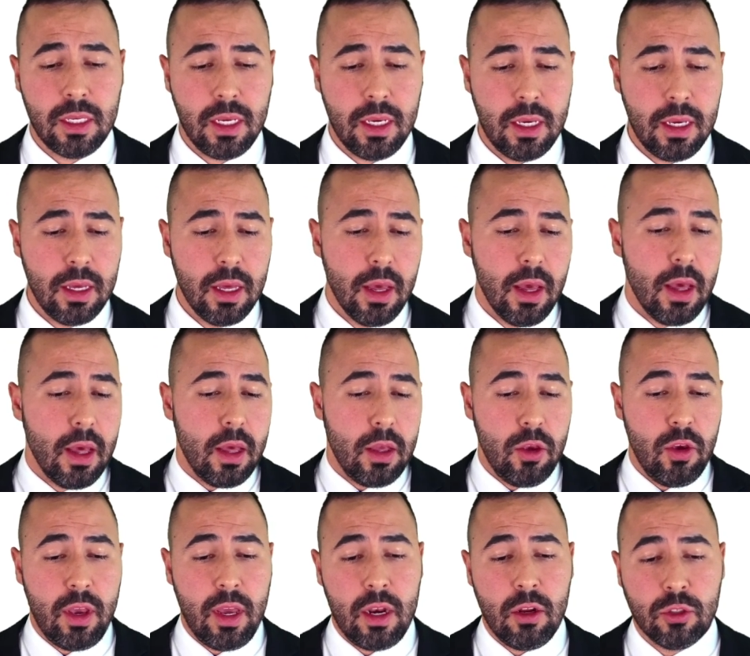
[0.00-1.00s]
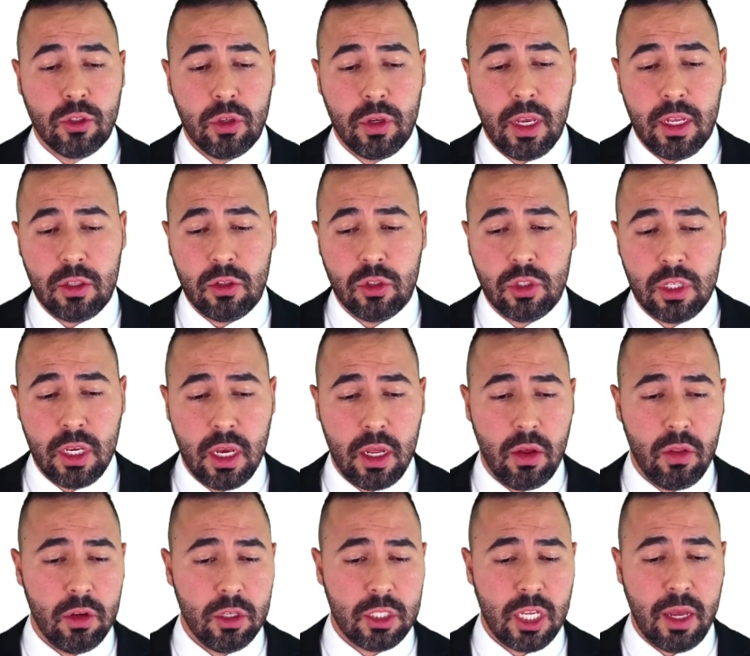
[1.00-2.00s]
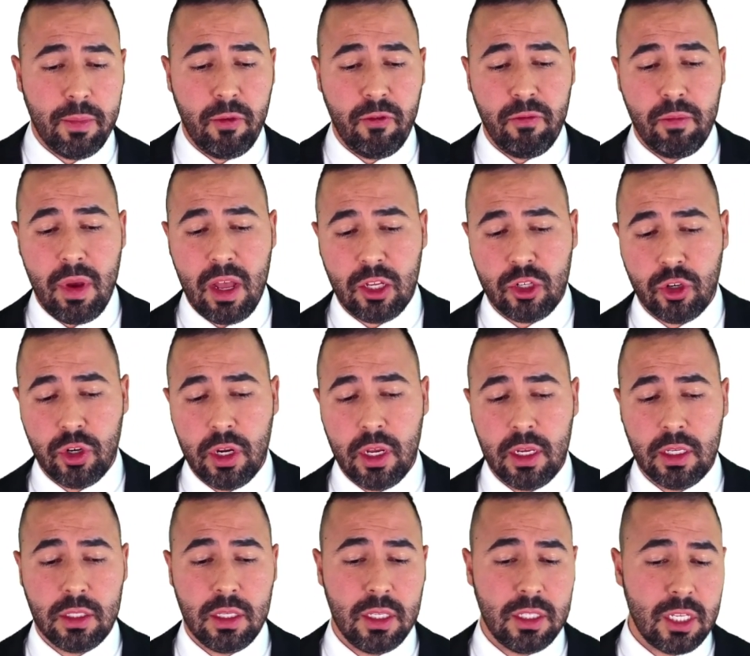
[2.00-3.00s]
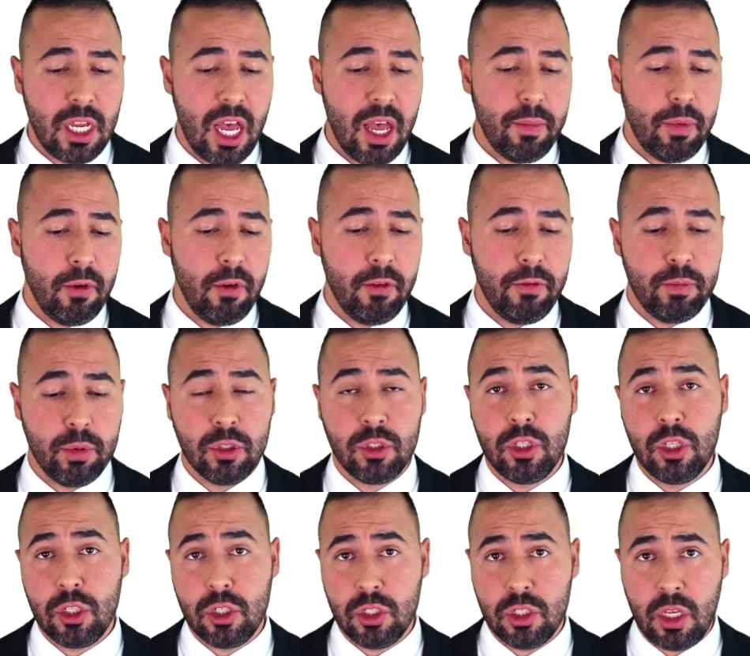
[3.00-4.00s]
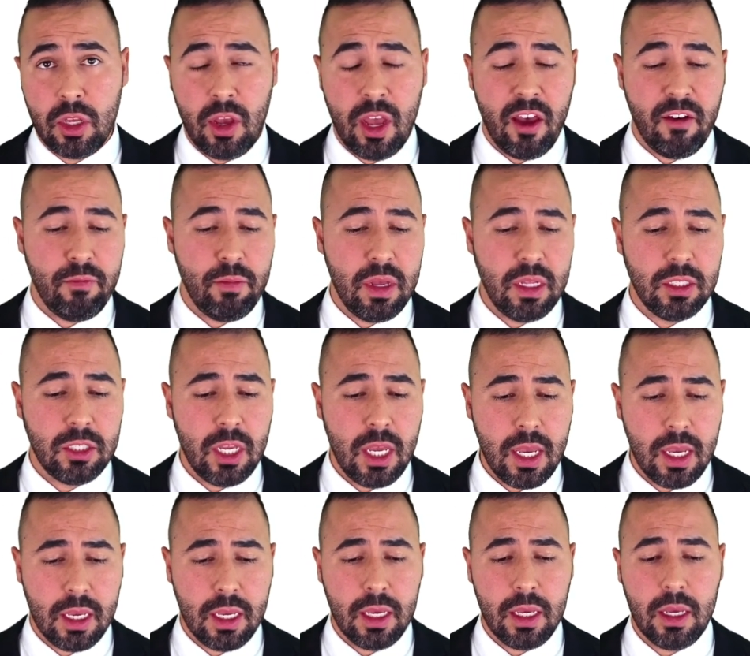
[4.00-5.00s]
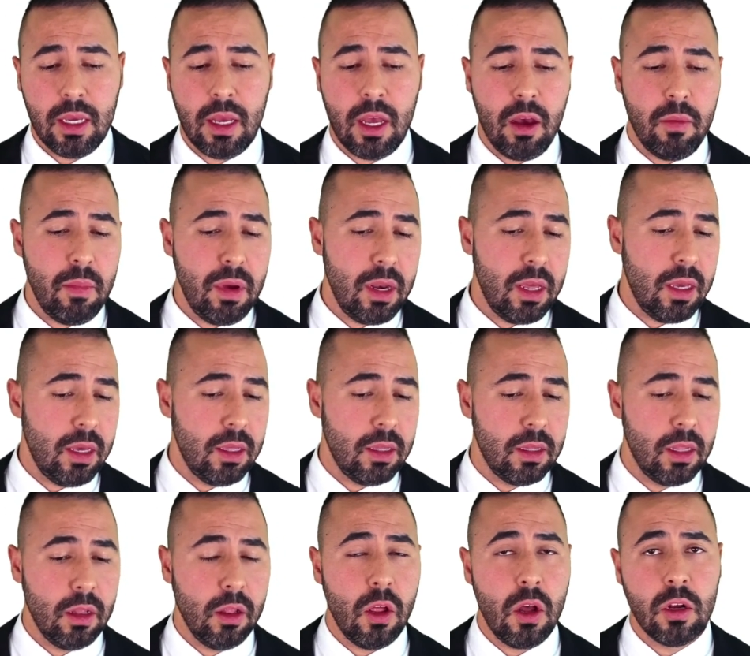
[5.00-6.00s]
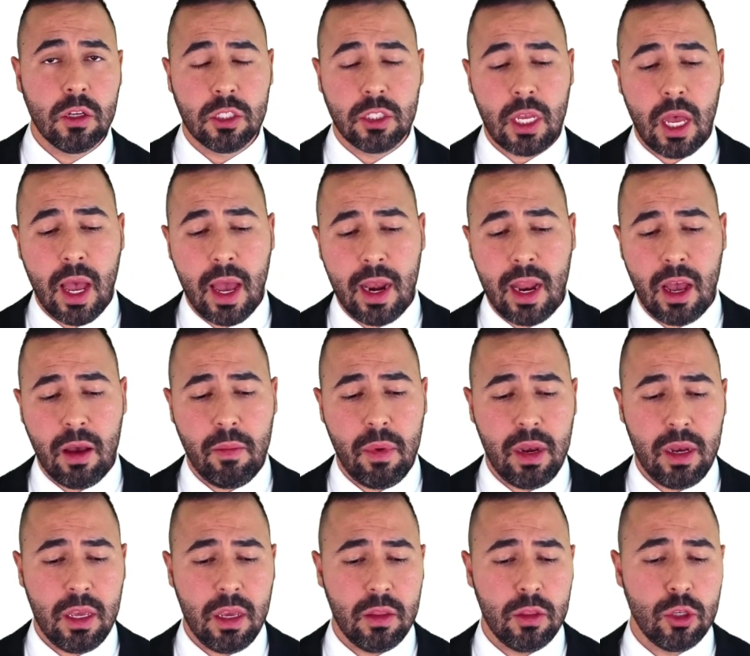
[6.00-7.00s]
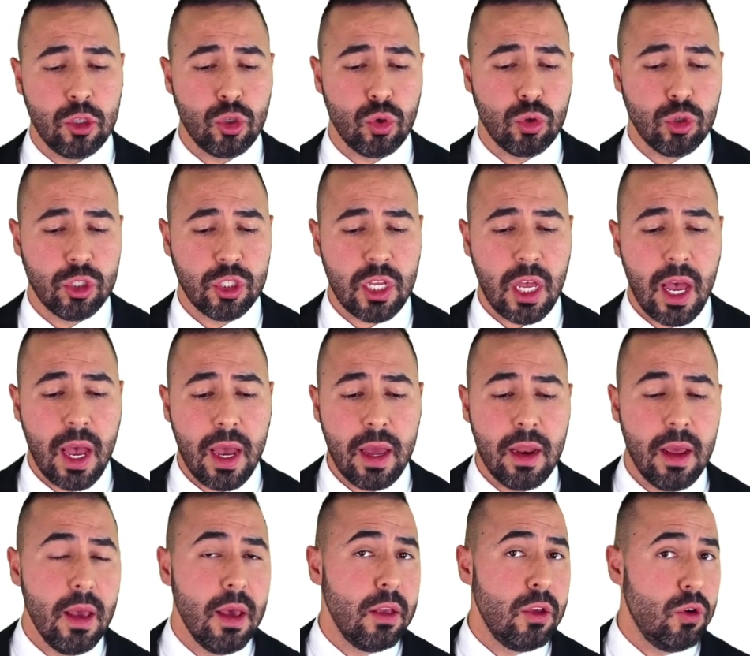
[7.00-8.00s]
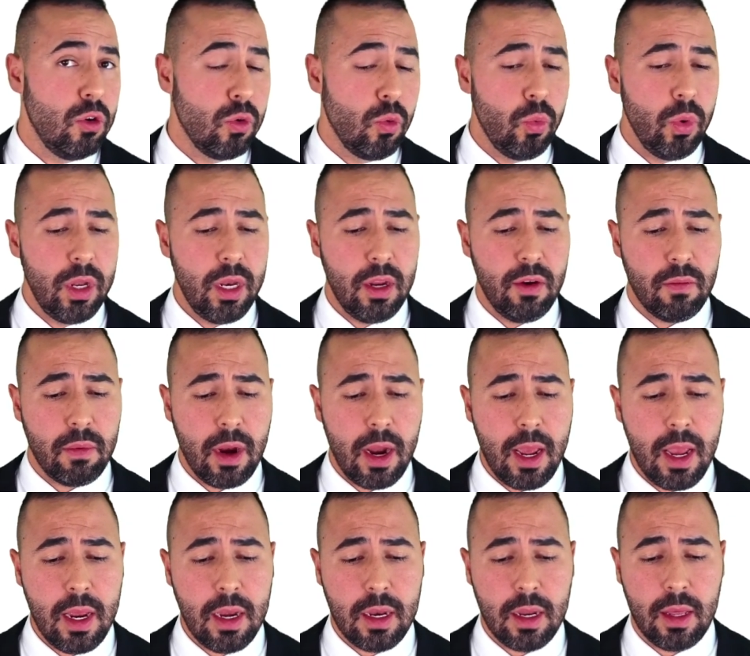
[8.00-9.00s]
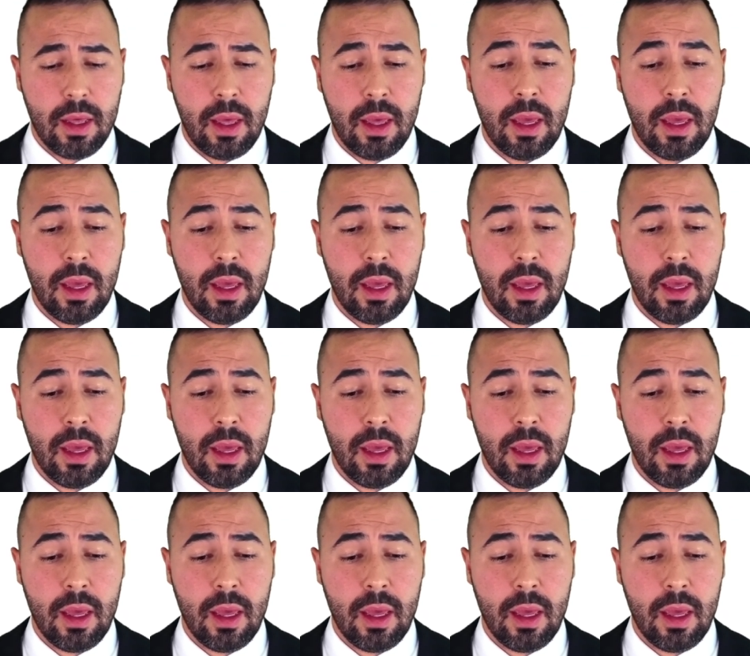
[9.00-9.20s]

see, you can also get to see another type of metrics, the type of positions that you have been taking, how many in the long side, how many in the short side, your winning rate.